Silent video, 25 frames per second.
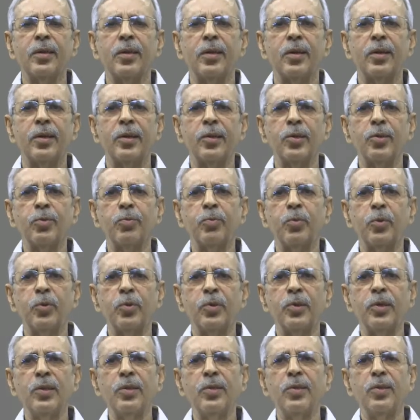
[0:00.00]
let us
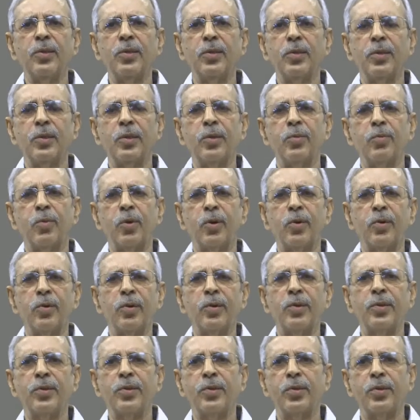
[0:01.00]
put these three
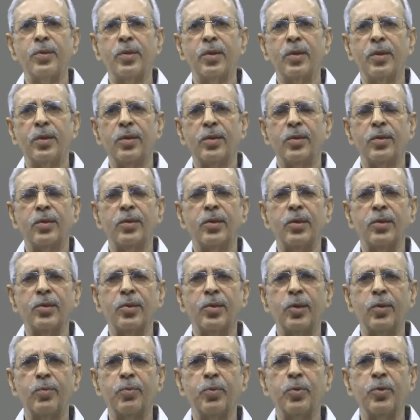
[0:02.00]
models
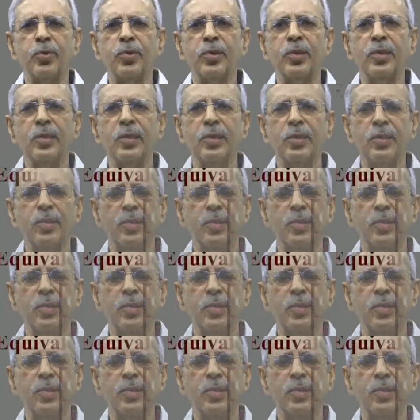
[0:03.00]
juxtaposing each